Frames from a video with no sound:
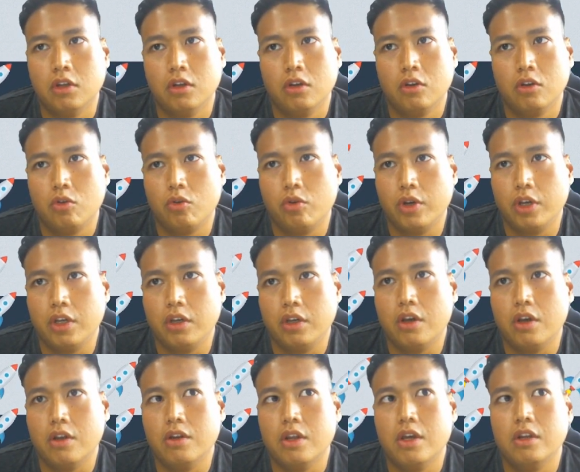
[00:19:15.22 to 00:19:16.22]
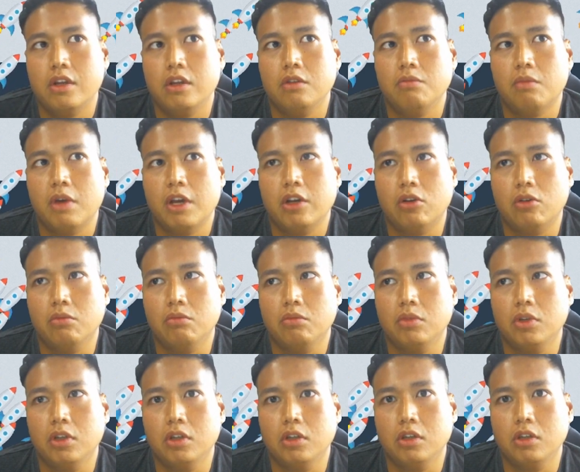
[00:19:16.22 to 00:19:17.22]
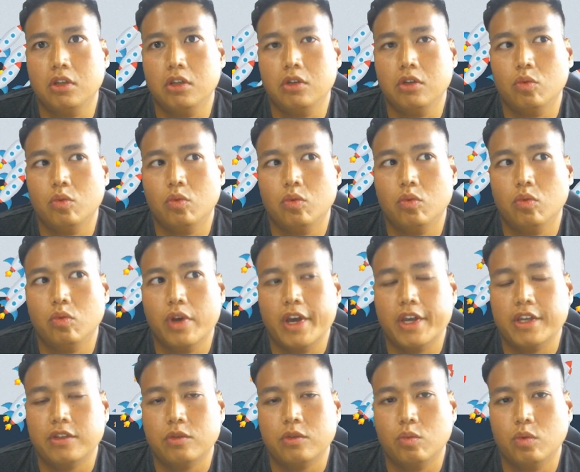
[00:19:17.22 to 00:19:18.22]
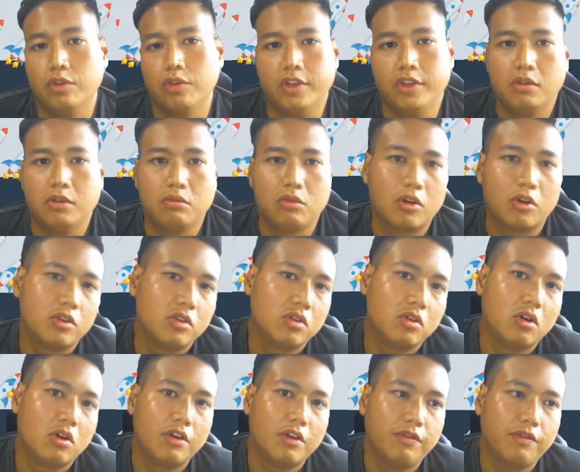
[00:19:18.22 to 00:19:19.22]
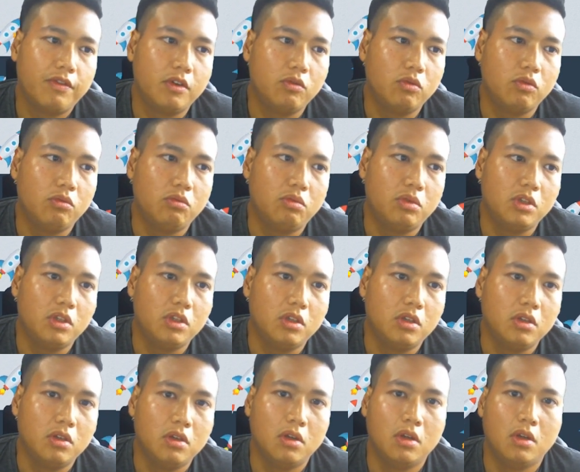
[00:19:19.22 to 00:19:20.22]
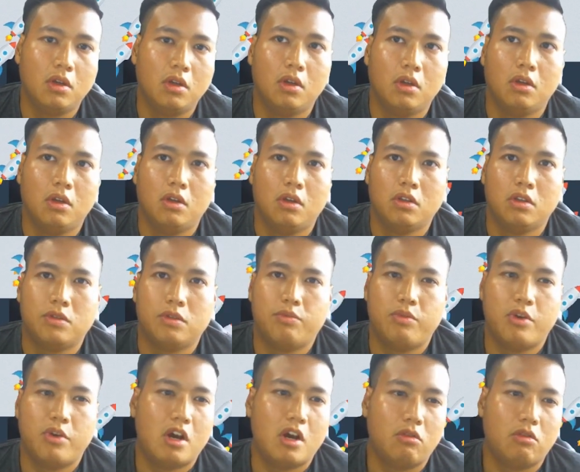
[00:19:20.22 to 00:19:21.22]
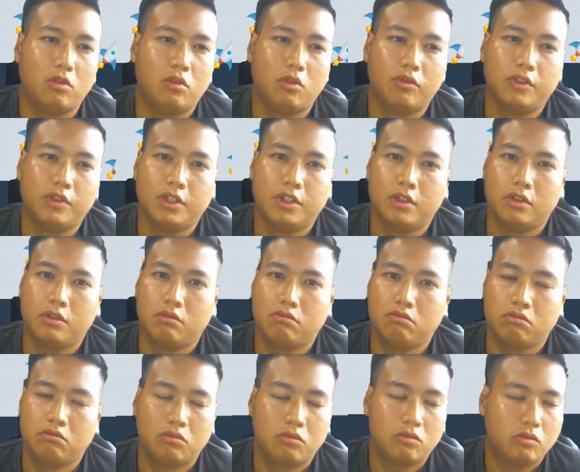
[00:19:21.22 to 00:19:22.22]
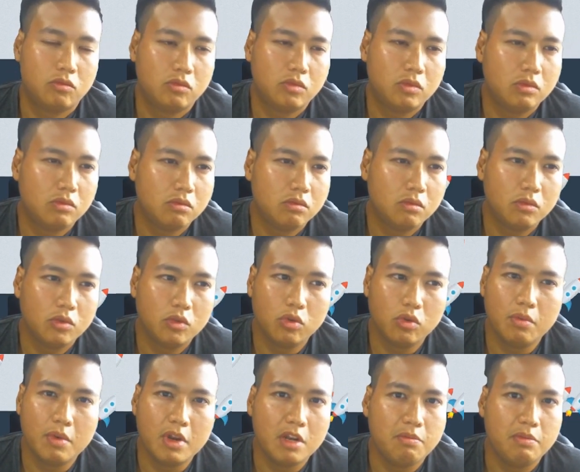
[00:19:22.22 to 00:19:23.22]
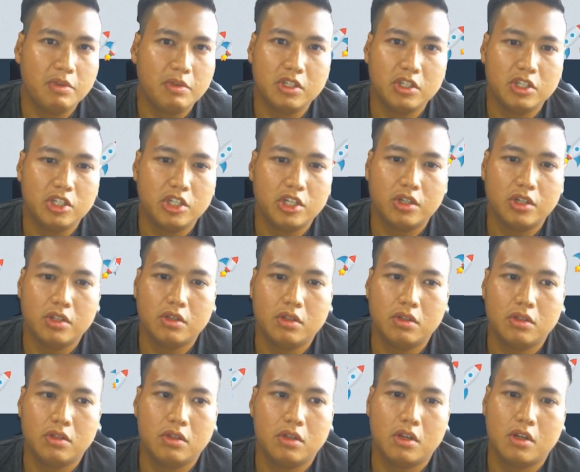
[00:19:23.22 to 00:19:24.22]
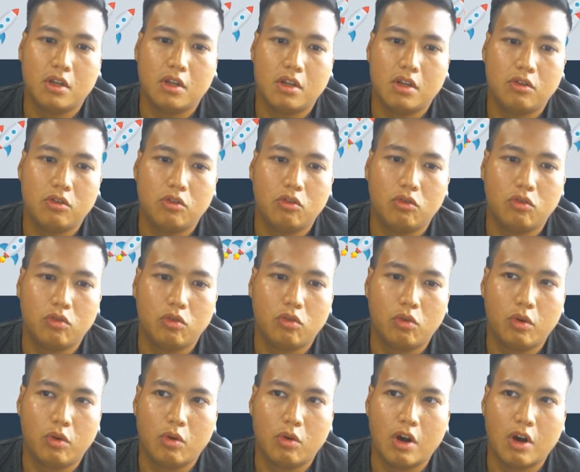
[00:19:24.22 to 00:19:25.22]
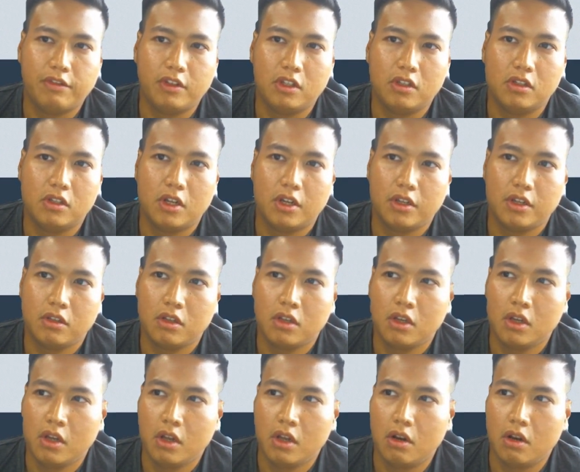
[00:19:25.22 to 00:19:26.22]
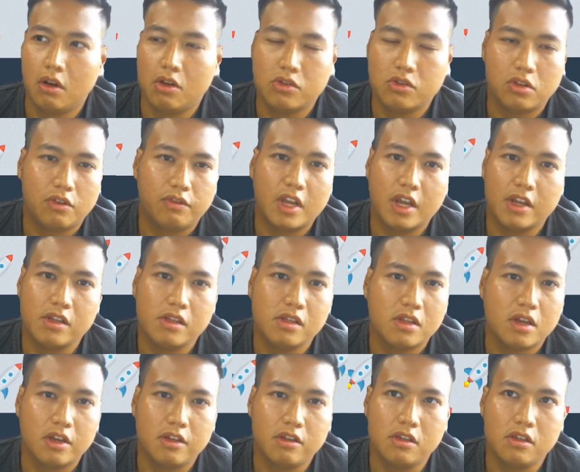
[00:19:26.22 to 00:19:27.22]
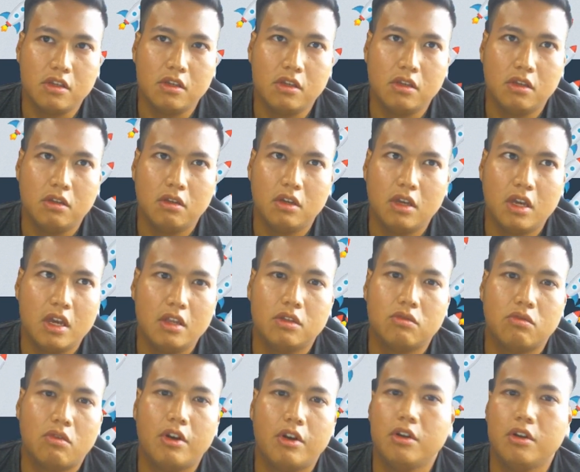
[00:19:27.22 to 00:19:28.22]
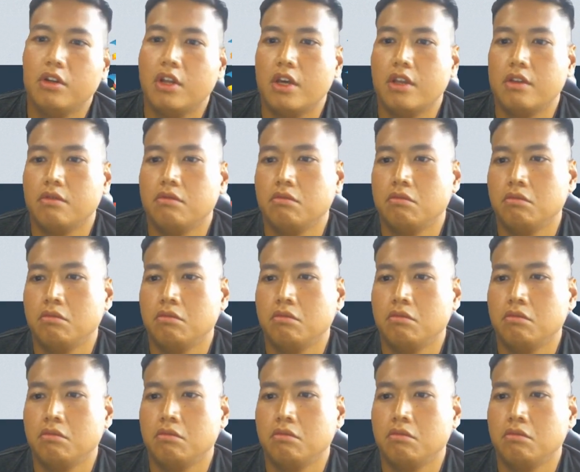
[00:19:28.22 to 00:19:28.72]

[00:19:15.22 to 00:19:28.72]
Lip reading: quick, and then it might not be as worth it because your effort would be spread out over too many positions, and then you'll go after like lots of tiny gains rather than